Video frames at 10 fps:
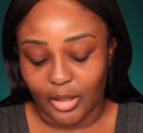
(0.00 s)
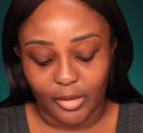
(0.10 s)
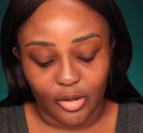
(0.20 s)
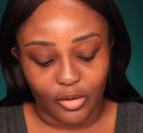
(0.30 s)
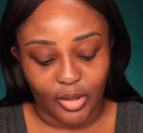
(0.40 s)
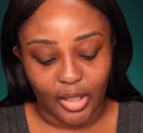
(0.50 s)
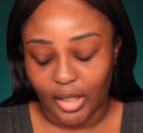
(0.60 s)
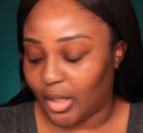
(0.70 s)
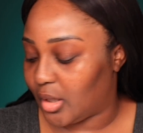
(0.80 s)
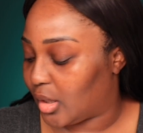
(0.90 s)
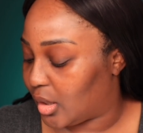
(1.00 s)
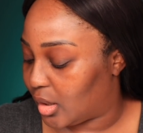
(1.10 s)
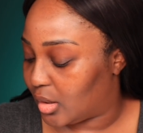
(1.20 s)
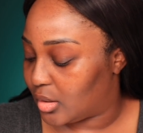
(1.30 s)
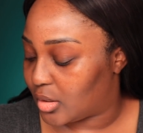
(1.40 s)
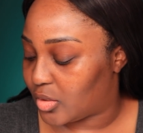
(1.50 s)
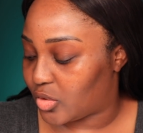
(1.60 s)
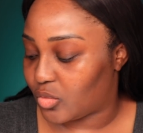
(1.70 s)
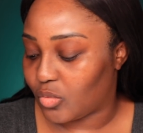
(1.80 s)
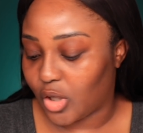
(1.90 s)
Let me go ahead and
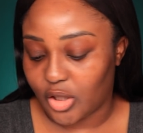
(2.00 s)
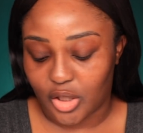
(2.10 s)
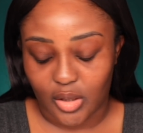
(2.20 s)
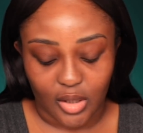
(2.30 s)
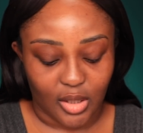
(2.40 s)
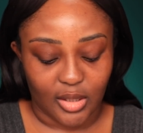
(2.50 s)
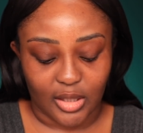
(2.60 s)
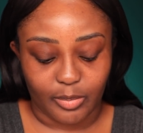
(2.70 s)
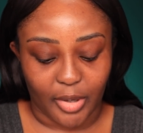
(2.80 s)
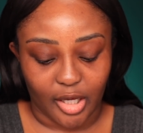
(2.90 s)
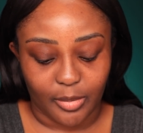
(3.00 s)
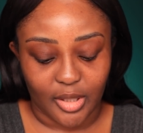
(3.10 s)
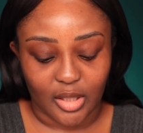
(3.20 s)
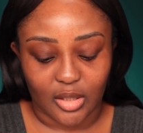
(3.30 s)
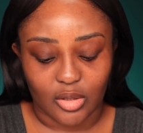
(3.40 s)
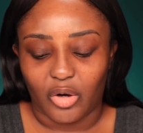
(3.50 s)
swatch these babies.